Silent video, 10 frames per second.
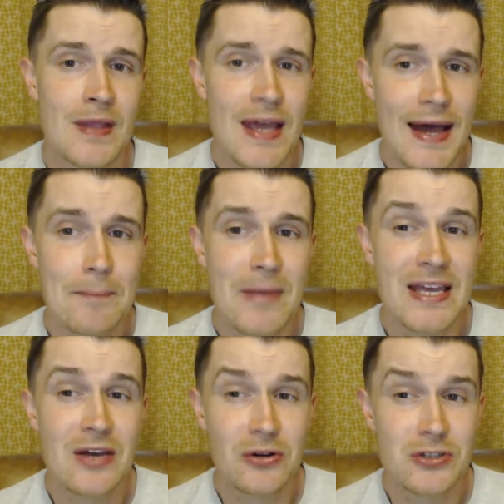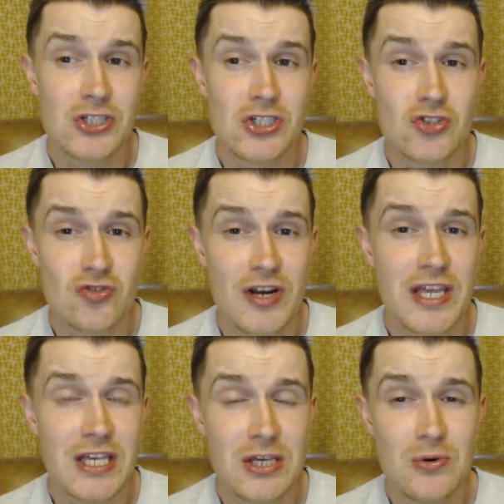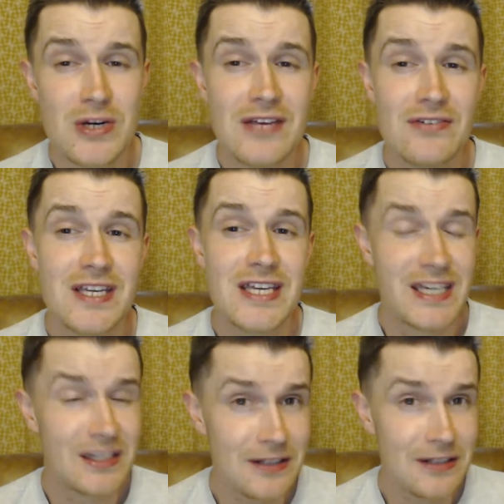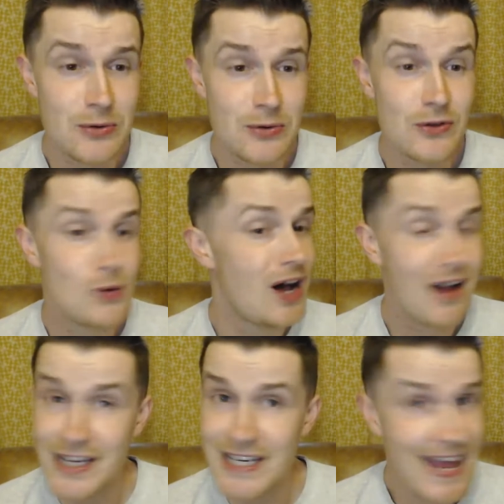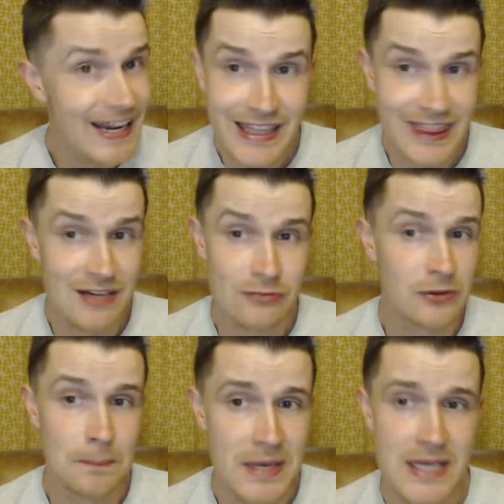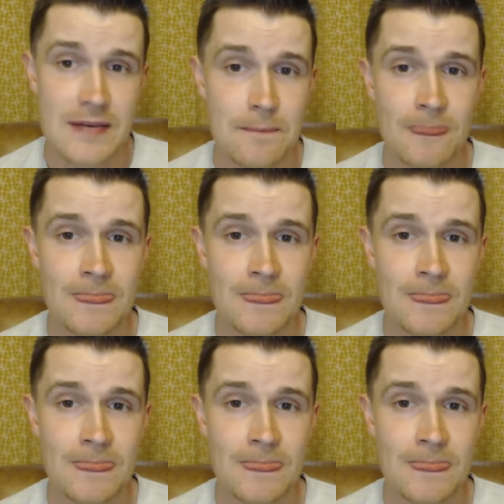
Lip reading: and may God strike you and even kill you if you hide anything from me."